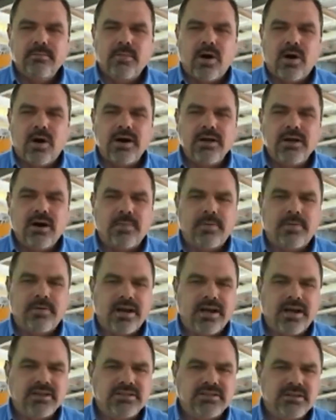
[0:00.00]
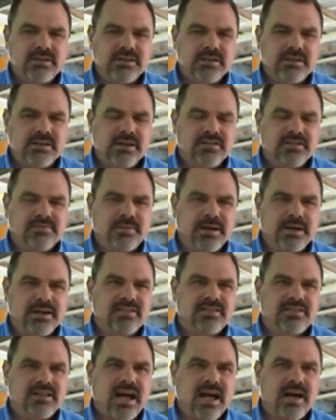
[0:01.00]
mining operation has
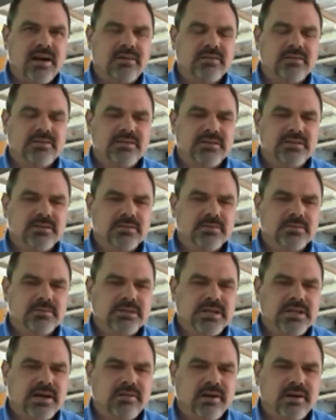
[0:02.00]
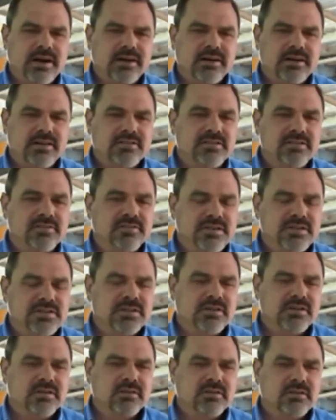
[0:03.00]
been scaled to generate a
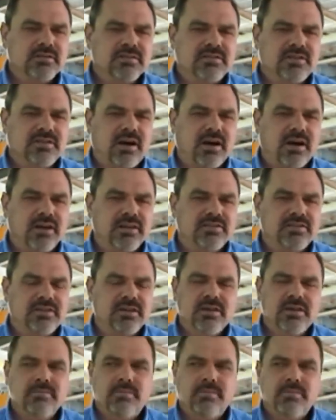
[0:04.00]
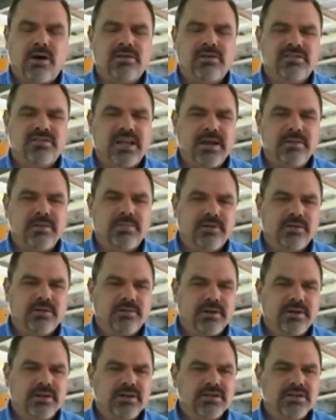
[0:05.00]
sufficient size bulk sample that
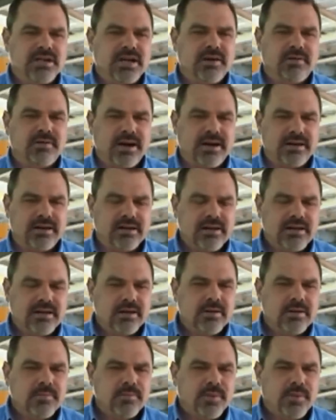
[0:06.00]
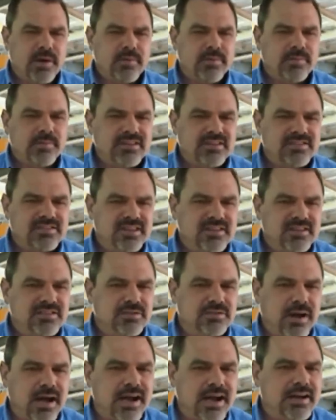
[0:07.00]
we can generate probably
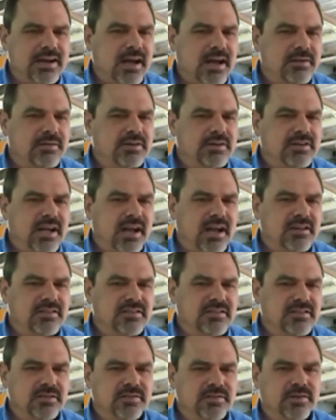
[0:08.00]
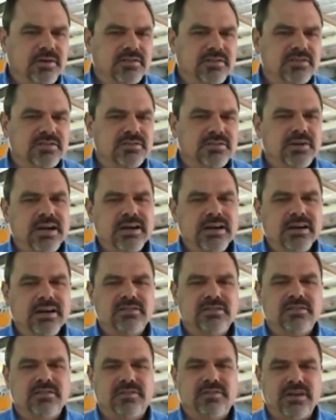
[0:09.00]
six to eight hundred tons of concentrate
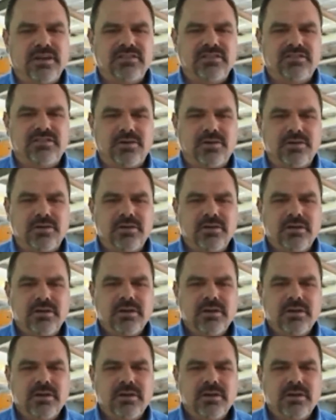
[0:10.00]
as a feedstock